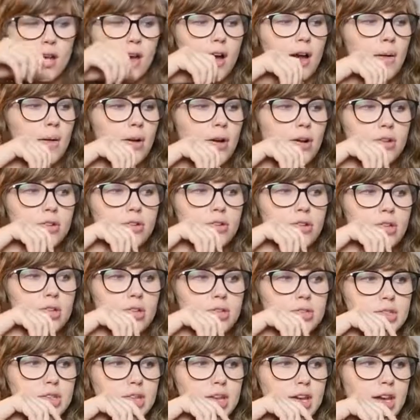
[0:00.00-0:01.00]
I'm gonna do
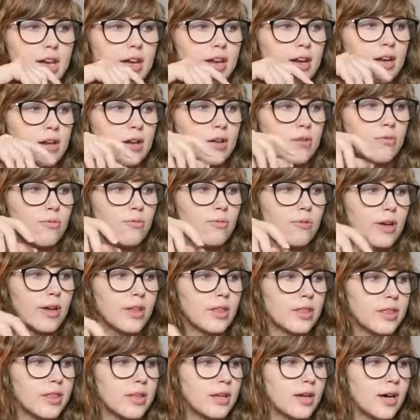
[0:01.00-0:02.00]
this again
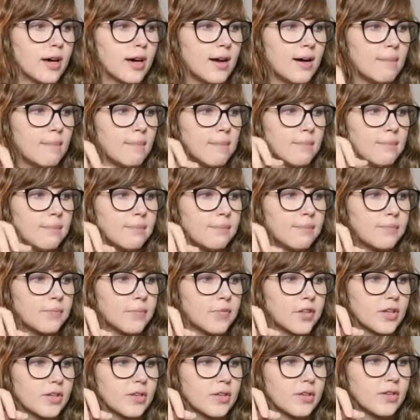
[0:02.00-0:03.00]
with,
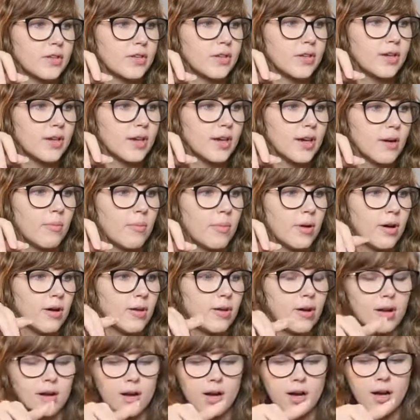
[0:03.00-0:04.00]
let's see, how
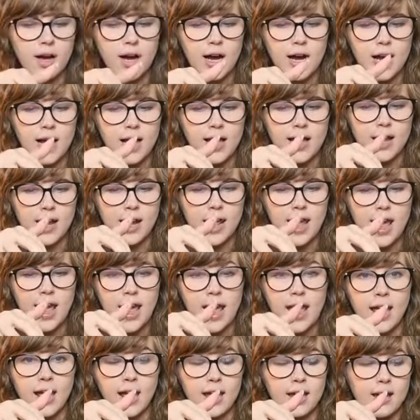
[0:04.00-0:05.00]
about I and
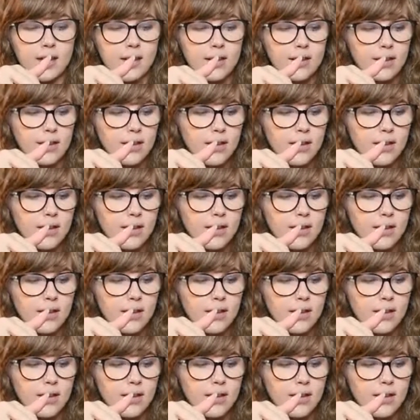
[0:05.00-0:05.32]
A?